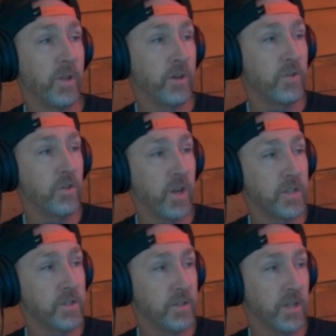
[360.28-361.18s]

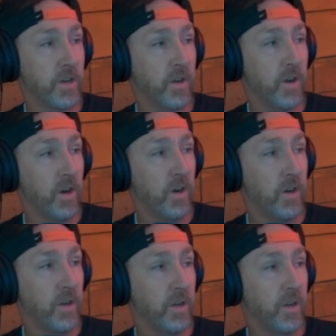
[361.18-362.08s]
draws their second card,
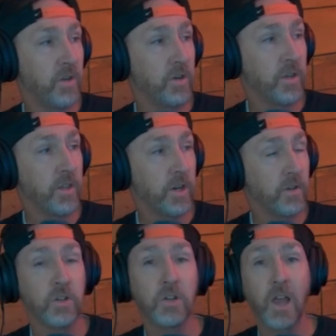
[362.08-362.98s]
during their
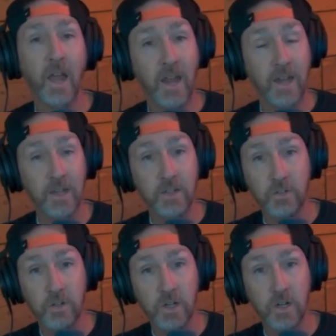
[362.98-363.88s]
turn, I get to
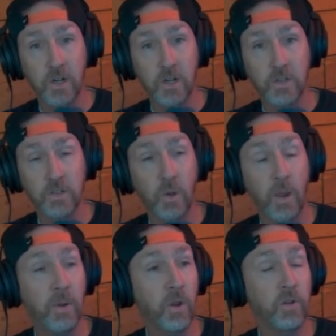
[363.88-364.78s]
draw a card. So
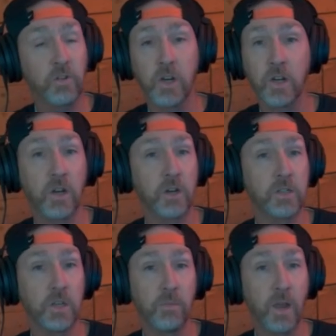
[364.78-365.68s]
I'm not only drawing cards
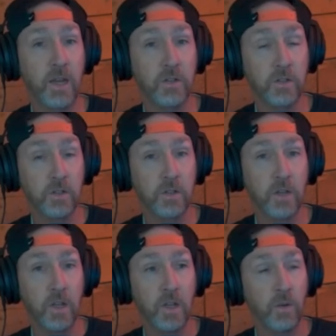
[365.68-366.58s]
on my turn
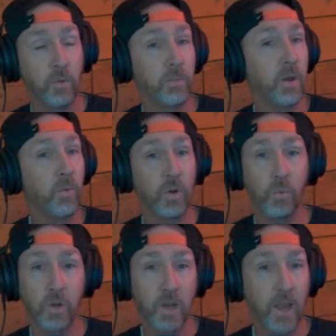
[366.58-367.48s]
with my
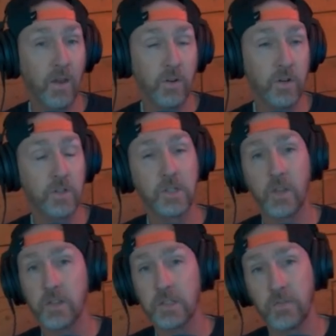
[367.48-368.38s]
1/1 counters and all
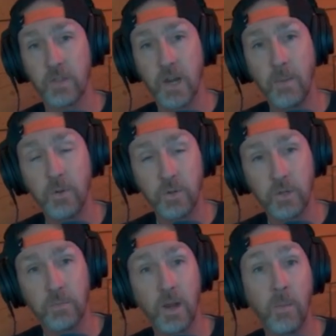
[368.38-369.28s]
the stuff that I'm
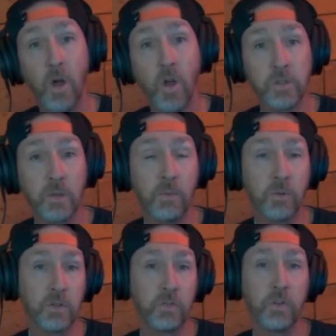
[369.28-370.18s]
doing, but I'm also able
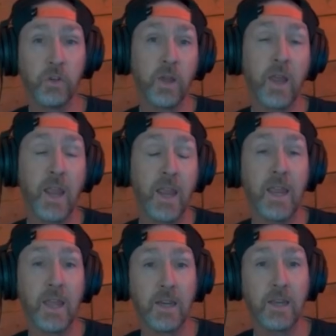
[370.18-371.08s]
to fill my
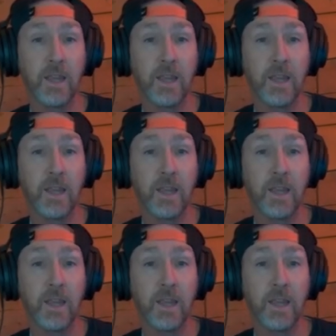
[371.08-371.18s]
hand